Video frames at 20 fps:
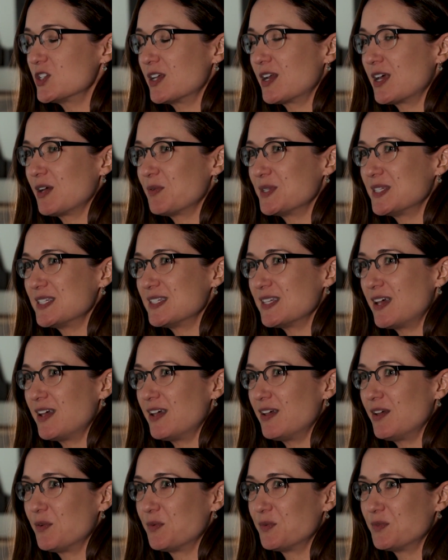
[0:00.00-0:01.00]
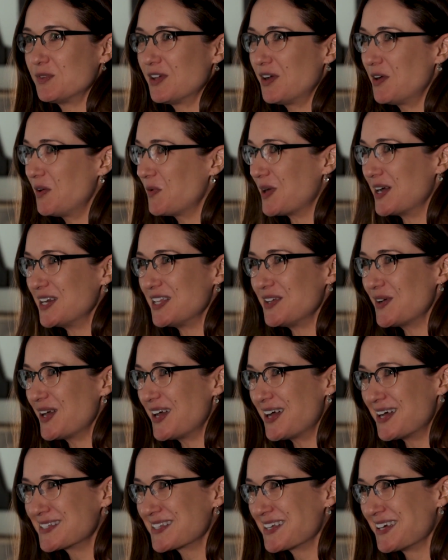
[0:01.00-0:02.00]
And I would say, no, why do you
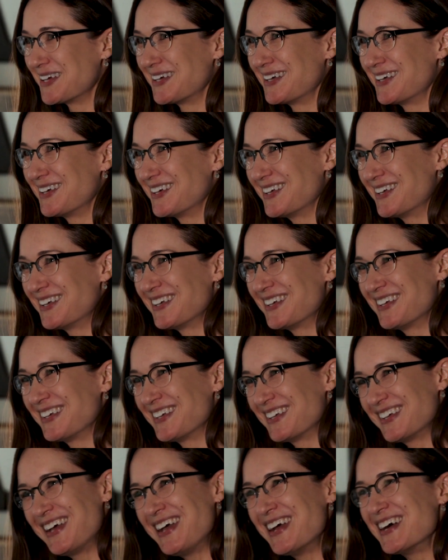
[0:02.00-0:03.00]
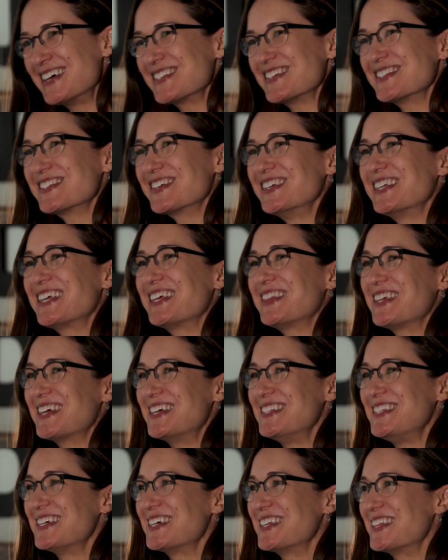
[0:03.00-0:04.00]
ask? So I started to get the
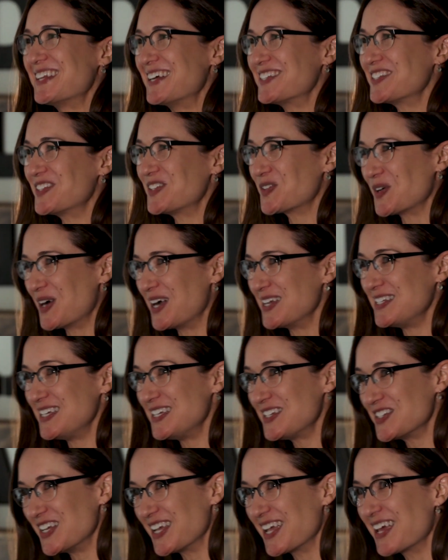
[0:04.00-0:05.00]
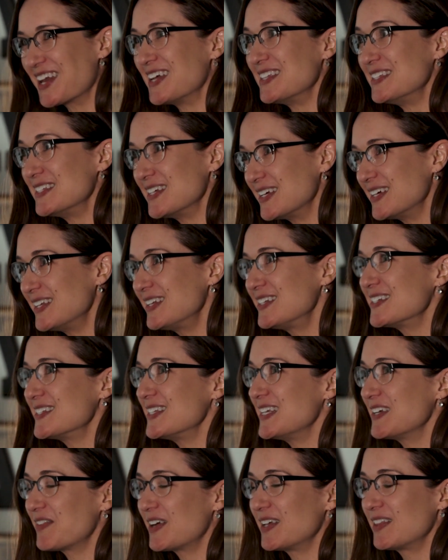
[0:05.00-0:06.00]
idea that I should try teaching, and I did to
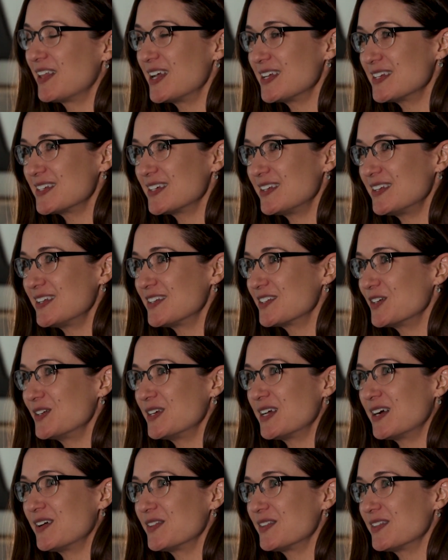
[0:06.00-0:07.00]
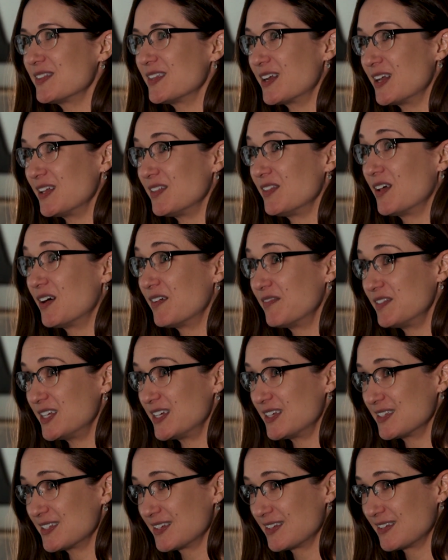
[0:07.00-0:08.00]
see if I liked it, and it turned out that I loved
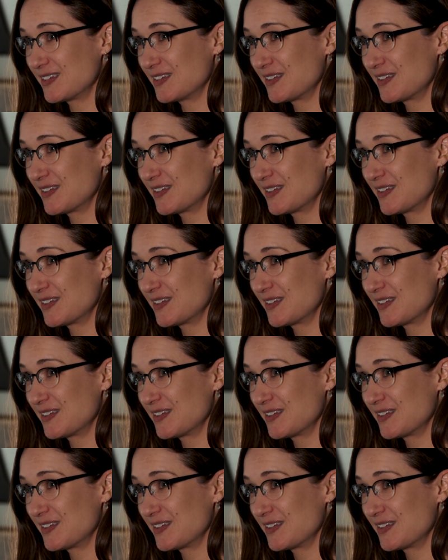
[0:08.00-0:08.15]
it.